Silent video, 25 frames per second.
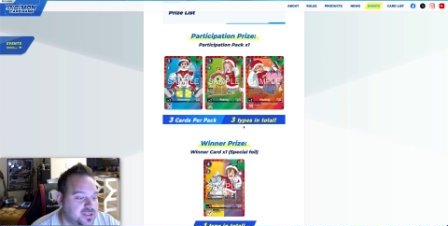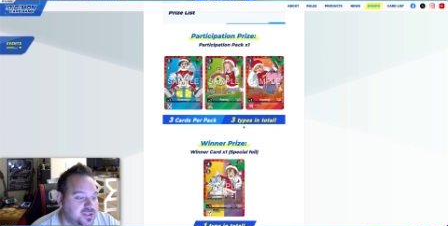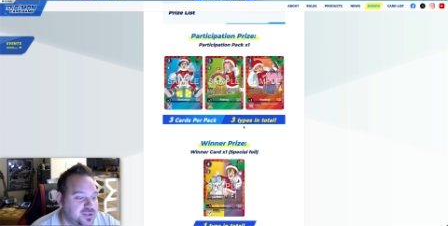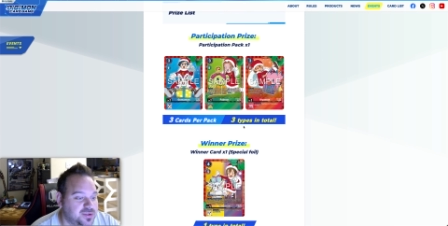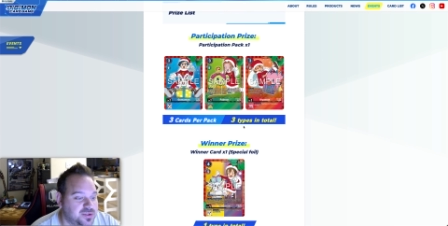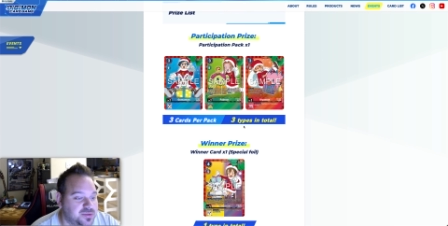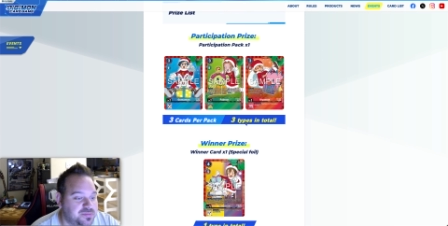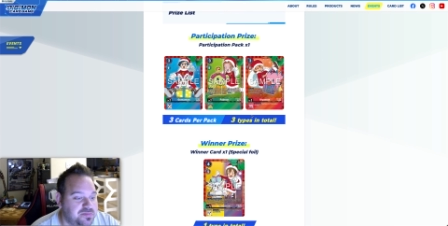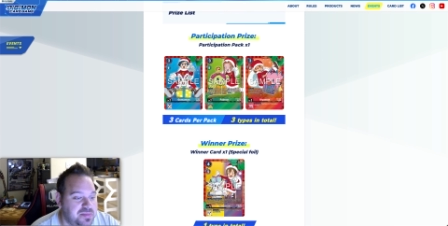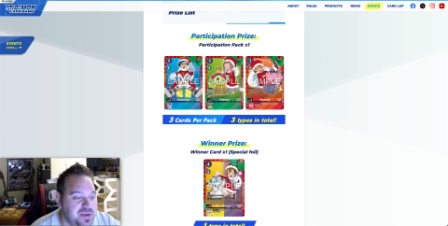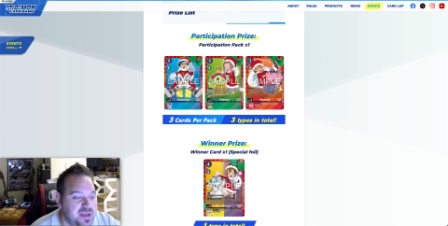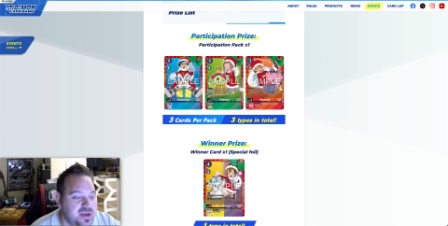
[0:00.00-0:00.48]
So
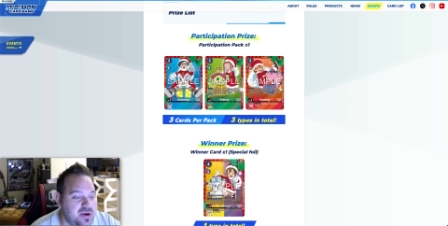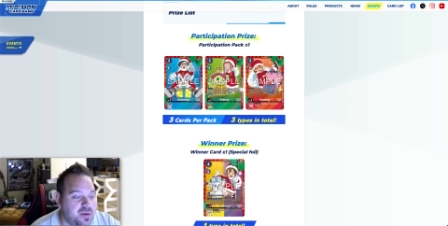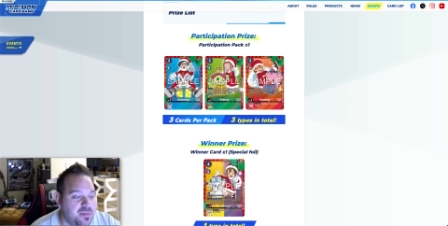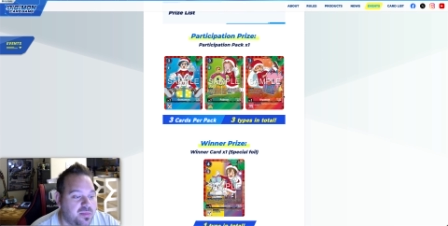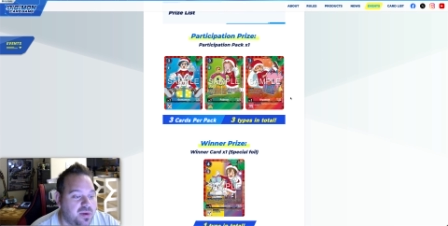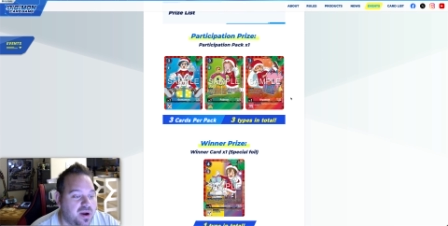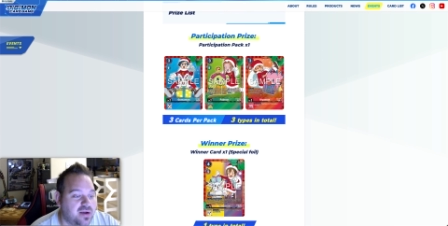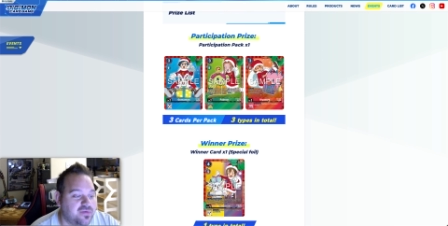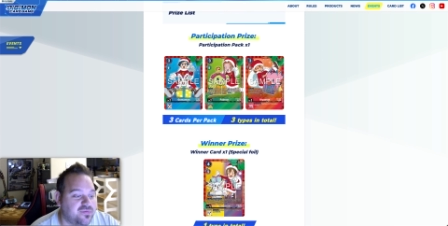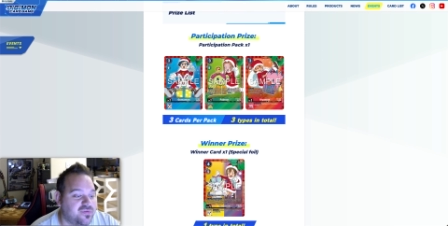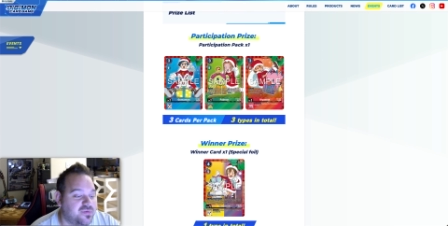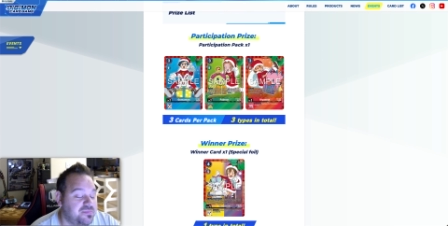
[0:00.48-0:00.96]
it's
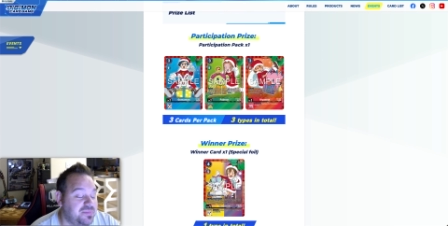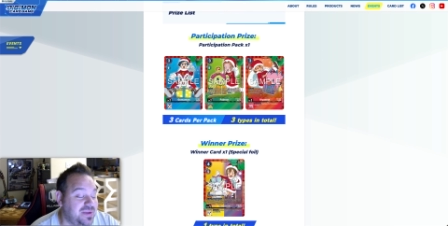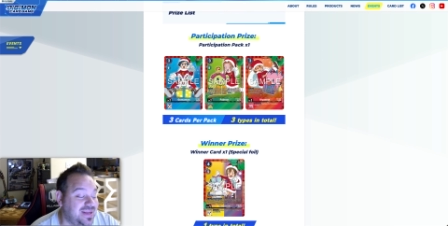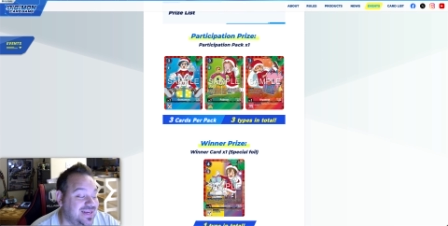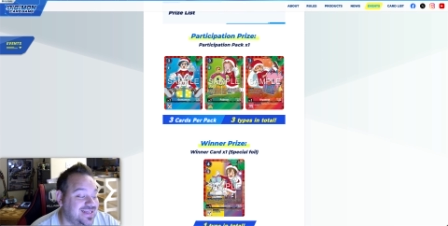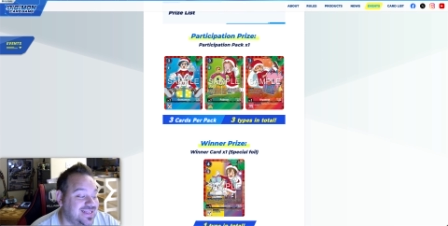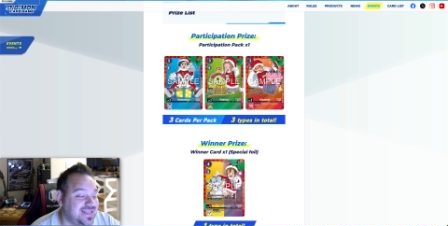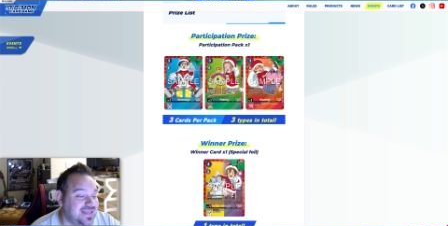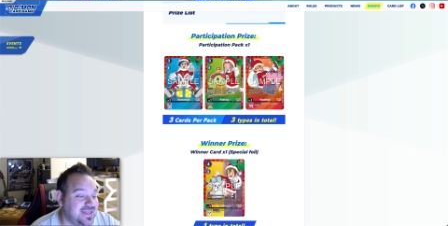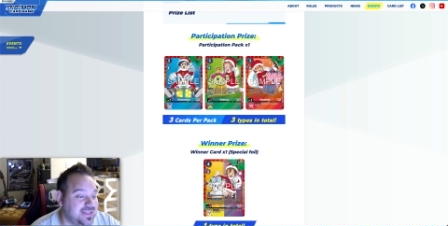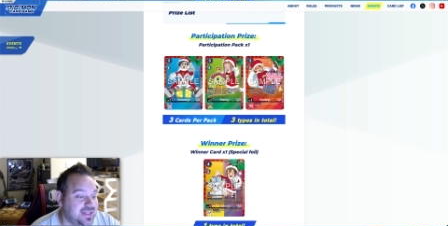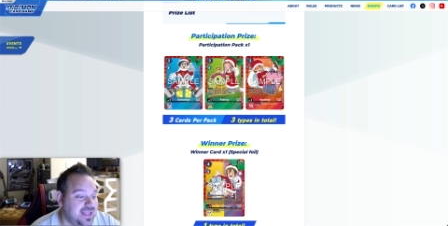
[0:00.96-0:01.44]
Biyomon from B
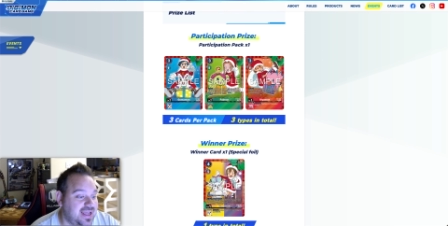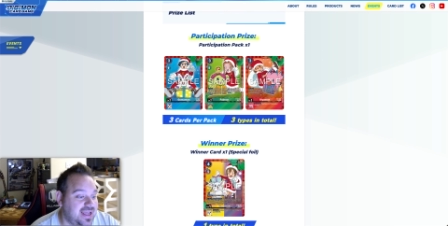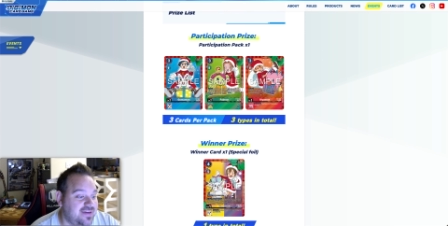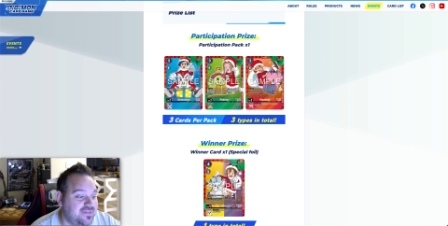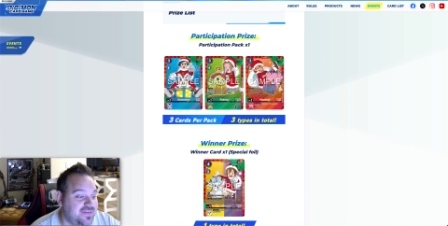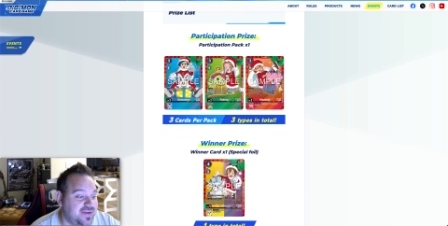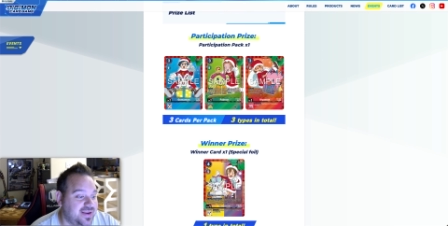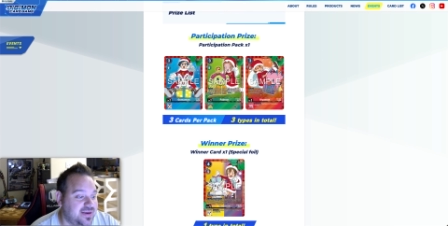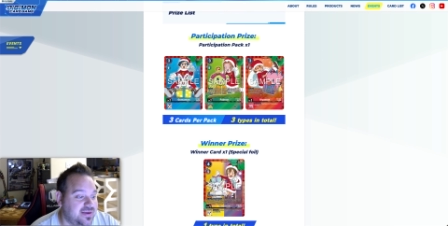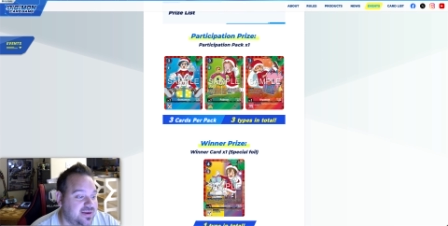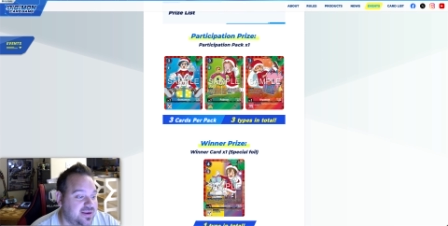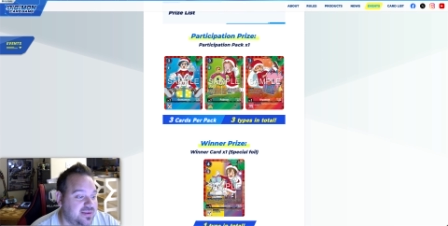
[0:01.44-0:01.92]
T eleven,